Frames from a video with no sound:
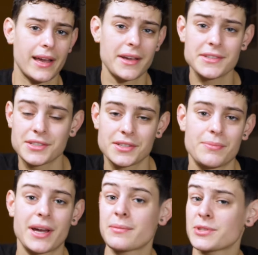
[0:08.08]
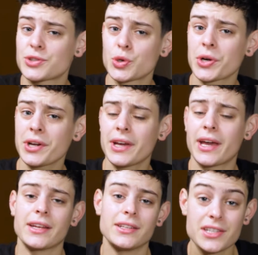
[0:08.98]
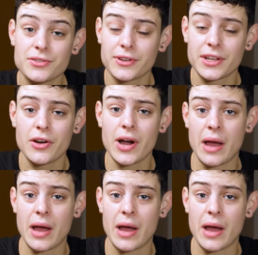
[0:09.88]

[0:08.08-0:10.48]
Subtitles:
guys, my name is Thorn and in this video